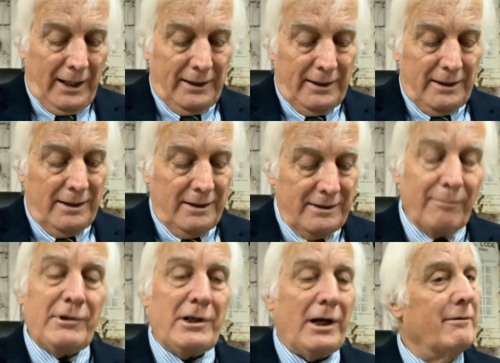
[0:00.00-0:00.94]
And
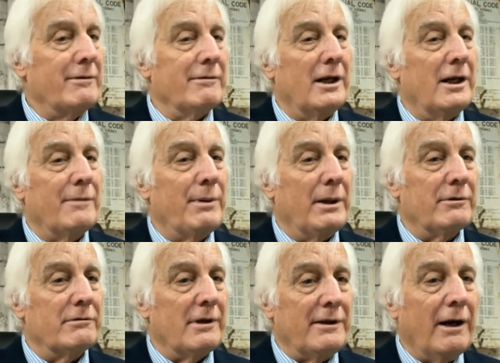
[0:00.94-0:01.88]
sometimes when these
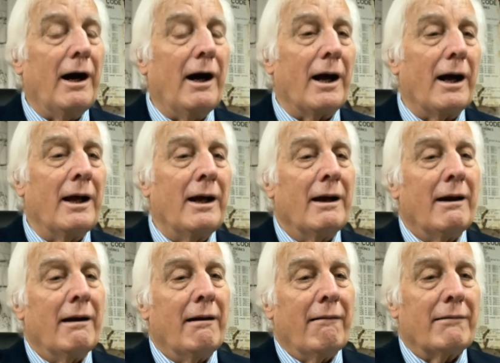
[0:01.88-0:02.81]
people retire,
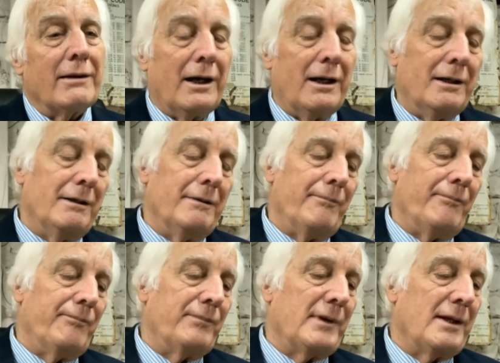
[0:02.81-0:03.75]
they'll
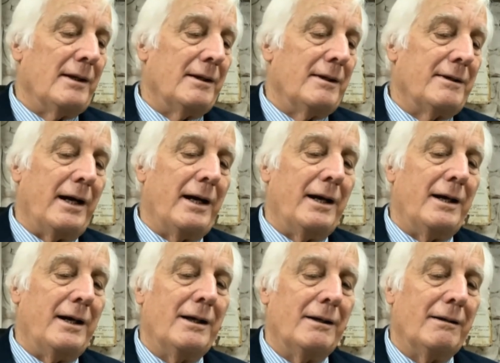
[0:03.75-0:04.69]

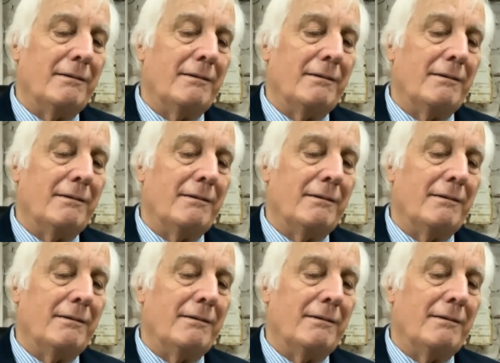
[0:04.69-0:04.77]
say,